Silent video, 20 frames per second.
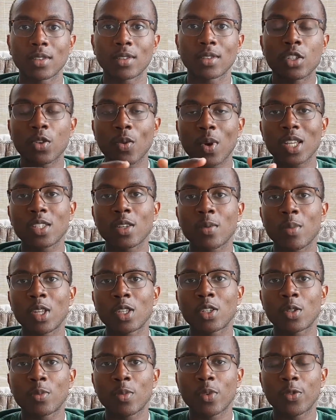So as I
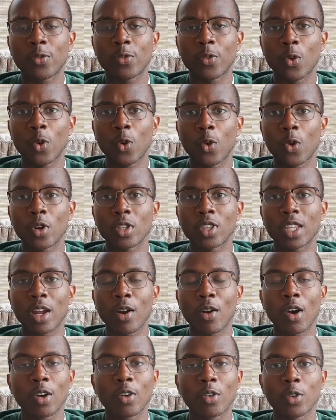mentioned before,
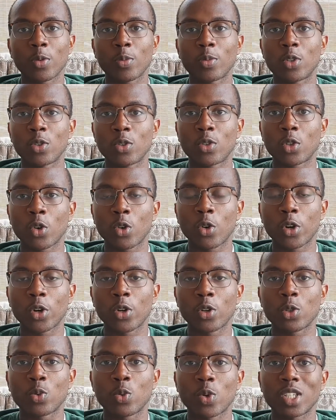there are group
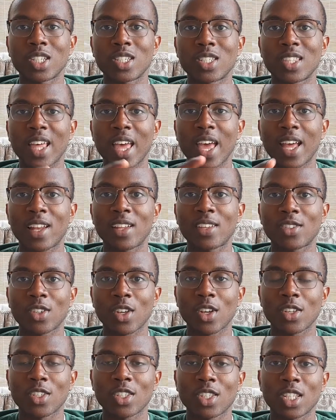tutorials, which is the
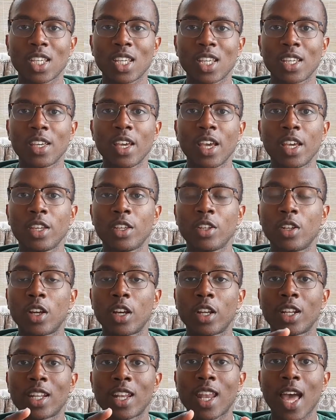LSRC. You
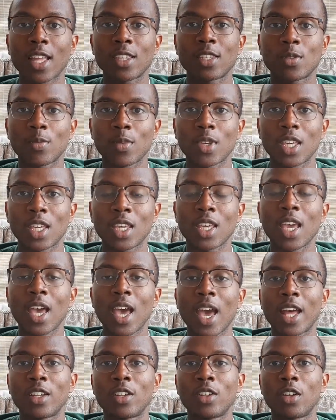learn anatomy
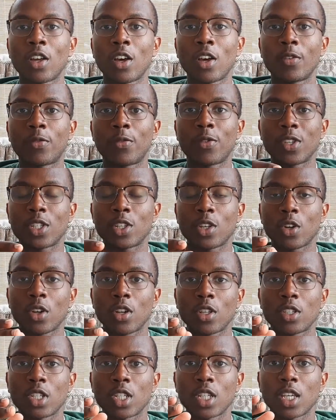and you learn
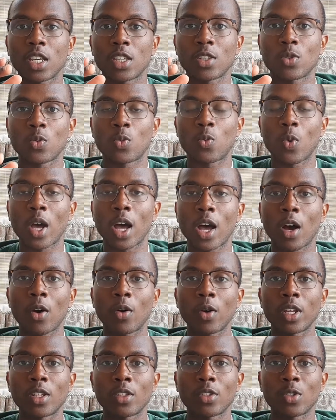physiology as
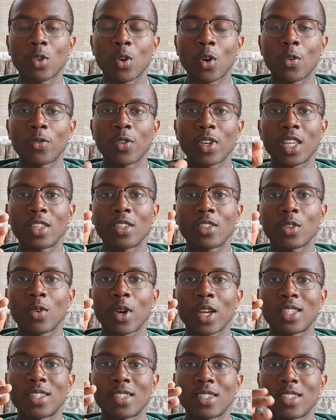well in a sort of
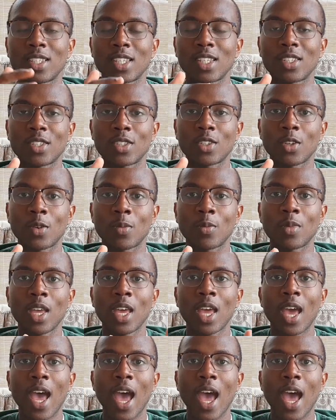integrated system.